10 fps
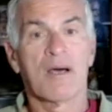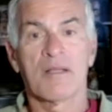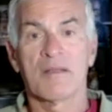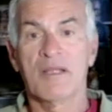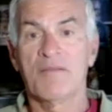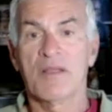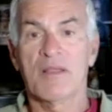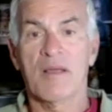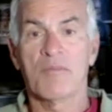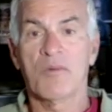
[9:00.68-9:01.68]
leaving
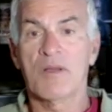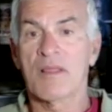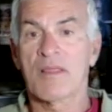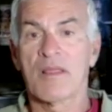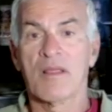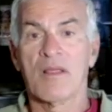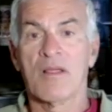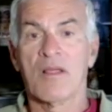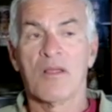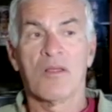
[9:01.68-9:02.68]
them with
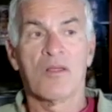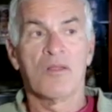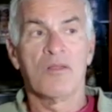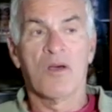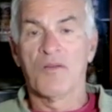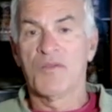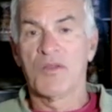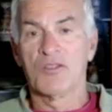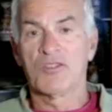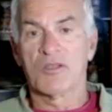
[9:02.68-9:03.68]
no
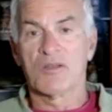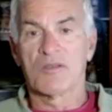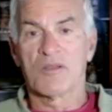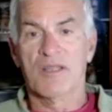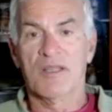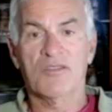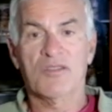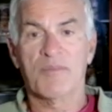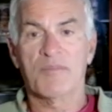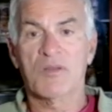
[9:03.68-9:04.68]
future
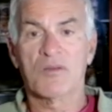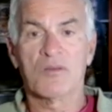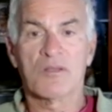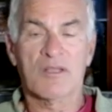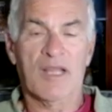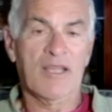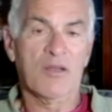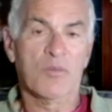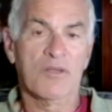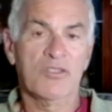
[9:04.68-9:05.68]
except to
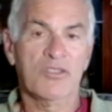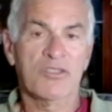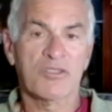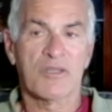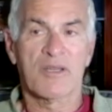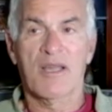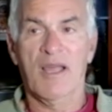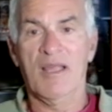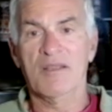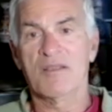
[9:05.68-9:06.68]
languish
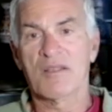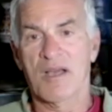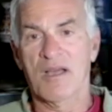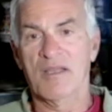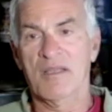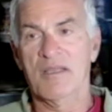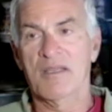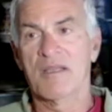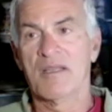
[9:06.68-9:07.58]
and die